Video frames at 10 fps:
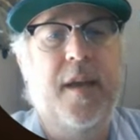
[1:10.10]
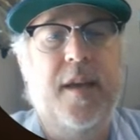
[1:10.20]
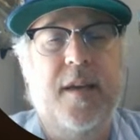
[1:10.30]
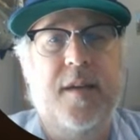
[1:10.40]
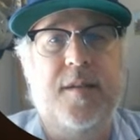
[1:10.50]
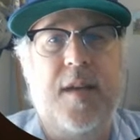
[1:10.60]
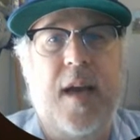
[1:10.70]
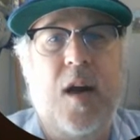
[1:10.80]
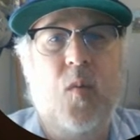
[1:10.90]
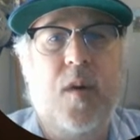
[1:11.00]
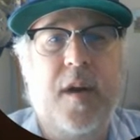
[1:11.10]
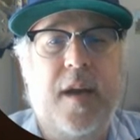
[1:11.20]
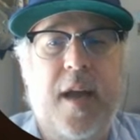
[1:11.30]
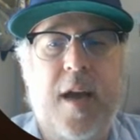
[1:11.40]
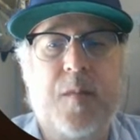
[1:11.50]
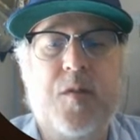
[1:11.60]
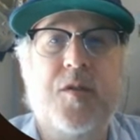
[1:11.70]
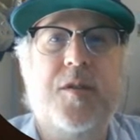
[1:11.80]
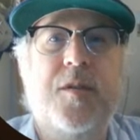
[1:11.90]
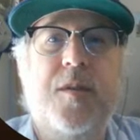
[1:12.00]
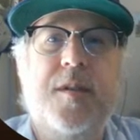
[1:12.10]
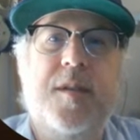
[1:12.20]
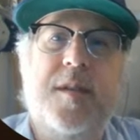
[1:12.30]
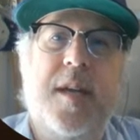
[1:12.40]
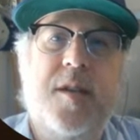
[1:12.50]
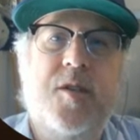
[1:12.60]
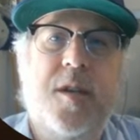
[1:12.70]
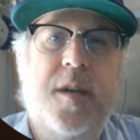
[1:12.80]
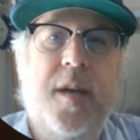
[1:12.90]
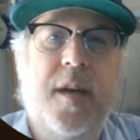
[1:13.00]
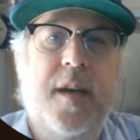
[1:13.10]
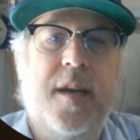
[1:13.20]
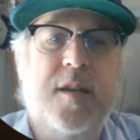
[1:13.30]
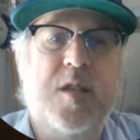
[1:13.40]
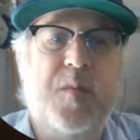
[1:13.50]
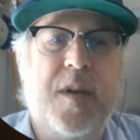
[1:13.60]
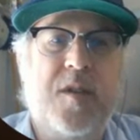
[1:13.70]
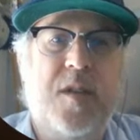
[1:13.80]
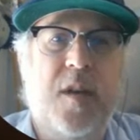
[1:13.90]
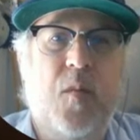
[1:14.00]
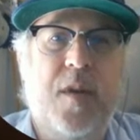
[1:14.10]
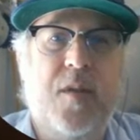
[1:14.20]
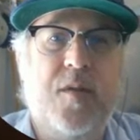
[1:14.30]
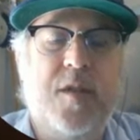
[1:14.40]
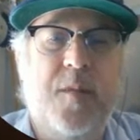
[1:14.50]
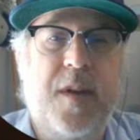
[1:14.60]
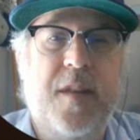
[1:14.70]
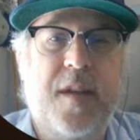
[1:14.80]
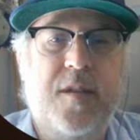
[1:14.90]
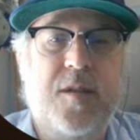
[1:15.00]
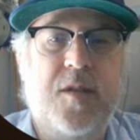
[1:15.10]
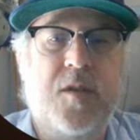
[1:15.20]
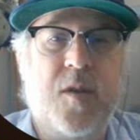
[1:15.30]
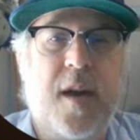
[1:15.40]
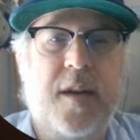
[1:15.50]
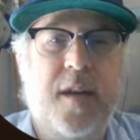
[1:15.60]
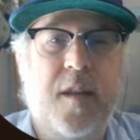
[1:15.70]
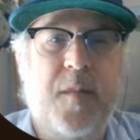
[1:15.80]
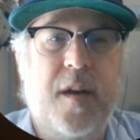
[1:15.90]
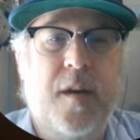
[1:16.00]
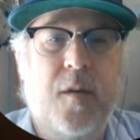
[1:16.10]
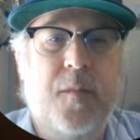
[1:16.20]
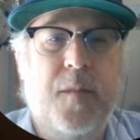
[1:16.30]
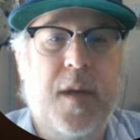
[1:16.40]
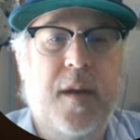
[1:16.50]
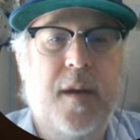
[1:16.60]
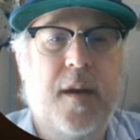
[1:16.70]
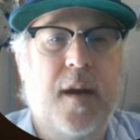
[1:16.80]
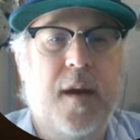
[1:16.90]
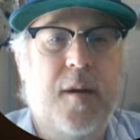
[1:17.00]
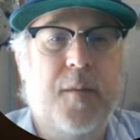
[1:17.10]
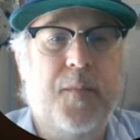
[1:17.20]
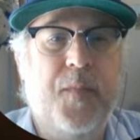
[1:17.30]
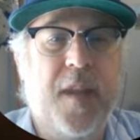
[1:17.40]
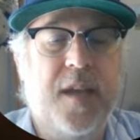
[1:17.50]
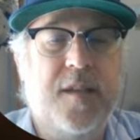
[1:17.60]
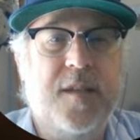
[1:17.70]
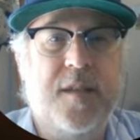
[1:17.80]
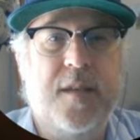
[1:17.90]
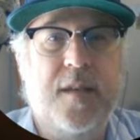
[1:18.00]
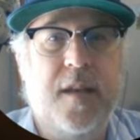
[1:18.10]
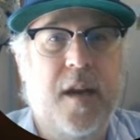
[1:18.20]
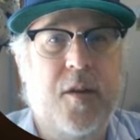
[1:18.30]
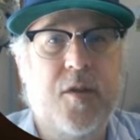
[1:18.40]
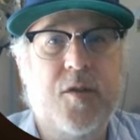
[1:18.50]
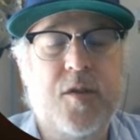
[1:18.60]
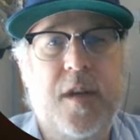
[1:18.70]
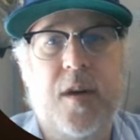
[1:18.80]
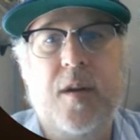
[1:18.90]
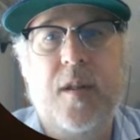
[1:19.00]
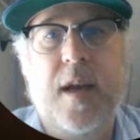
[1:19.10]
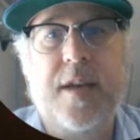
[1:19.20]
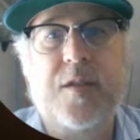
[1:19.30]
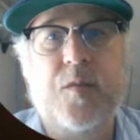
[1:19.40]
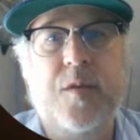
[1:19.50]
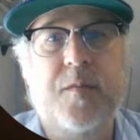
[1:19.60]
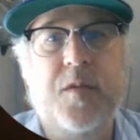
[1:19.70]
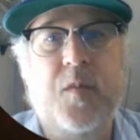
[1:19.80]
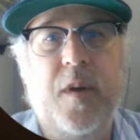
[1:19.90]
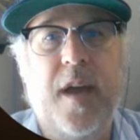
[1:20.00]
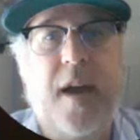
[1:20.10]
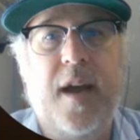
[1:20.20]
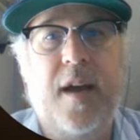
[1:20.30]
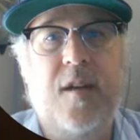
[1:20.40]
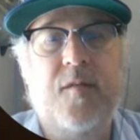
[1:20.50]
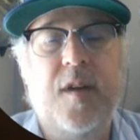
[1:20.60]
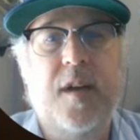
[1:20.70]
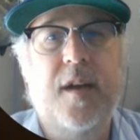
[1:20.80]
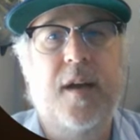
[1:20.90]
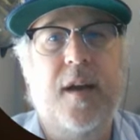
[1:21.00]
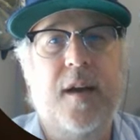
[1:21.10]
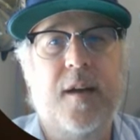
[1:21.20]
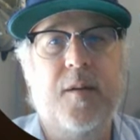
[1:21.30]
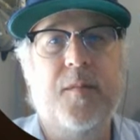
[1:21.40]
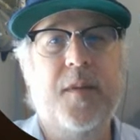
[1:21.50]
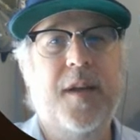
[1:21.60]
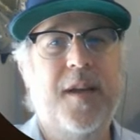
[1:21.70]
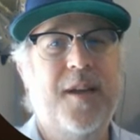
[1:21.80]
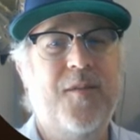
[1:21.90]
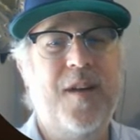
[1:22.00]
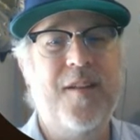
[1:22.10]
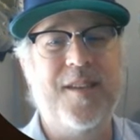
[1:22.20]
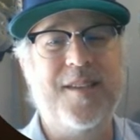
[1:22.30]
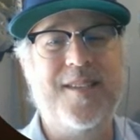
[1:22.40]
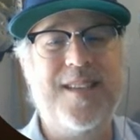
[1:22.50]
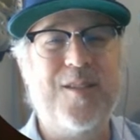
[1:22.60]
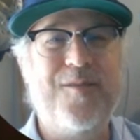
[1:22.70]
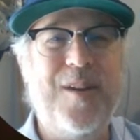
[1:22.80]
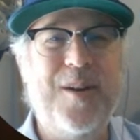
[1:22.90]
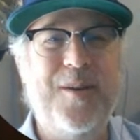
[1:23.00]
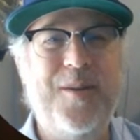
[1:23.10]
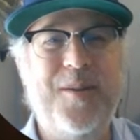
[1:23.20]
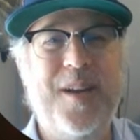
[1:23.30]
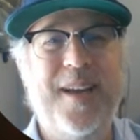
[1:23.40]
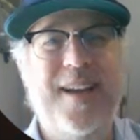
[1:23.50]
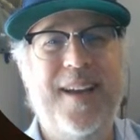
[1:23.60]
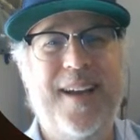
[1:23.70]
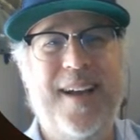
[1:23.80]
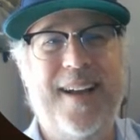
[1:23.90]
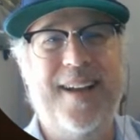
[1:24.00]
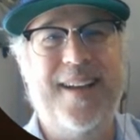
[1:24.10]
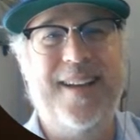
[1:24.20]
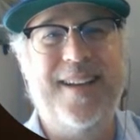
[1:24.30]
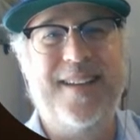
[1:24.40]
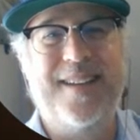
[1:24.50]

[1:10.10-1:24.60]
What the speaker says: is how we're going to capture students' attention, especially when there's so many things distracting them at home. It's, usually in our classrooms we have the cell phone uh,